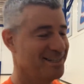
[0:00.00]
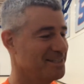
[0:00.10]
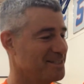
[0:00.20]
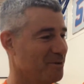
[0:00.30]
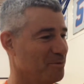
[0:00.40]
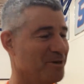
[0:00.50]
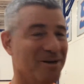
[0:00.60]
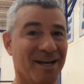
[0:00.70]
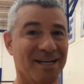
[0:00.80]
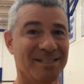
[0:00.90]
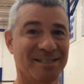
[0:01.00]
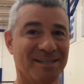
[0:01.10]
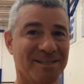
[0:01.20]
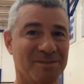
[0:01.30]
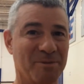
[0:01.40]
think it's helping our guys,
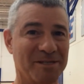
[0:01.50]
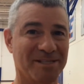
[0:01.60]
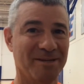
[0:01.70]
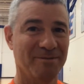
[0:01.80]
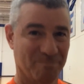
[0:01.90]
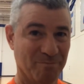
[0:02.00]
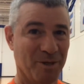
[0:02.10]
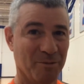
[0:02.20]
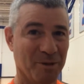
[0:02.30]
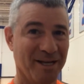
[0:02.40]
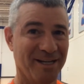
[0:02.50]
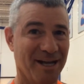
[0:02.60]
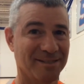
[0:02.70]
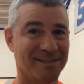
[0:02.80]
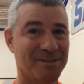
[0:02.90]
especially, you know, playing at
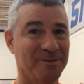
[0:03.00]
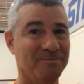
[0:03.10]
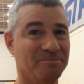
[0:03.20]
altitude.